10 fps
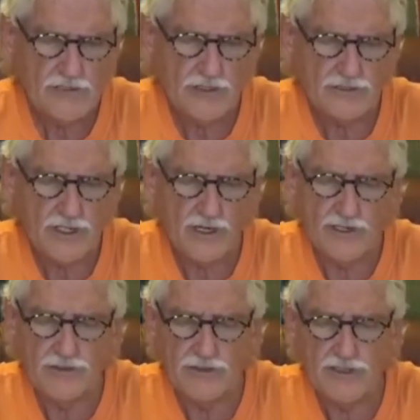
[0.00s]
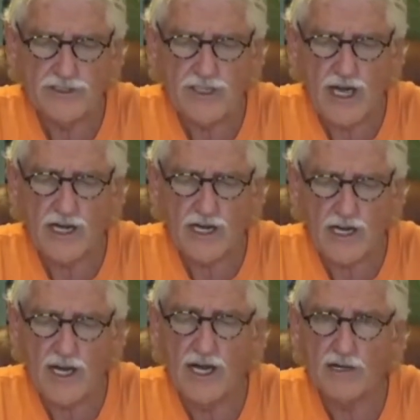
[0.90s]
So son, you just got a
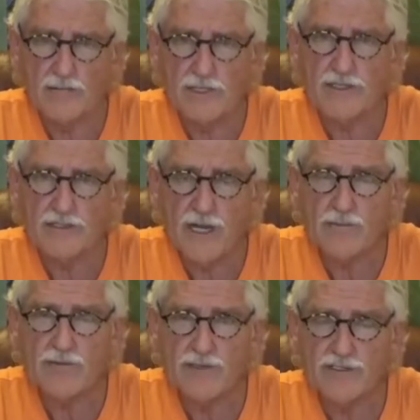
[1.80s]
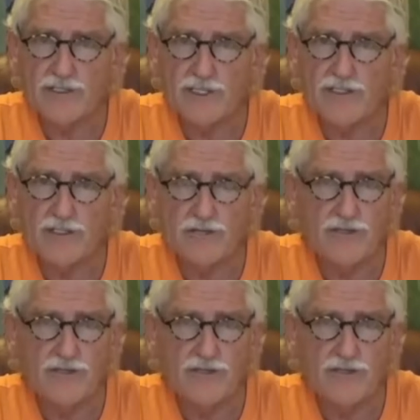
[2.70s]
lot of built up of this in you.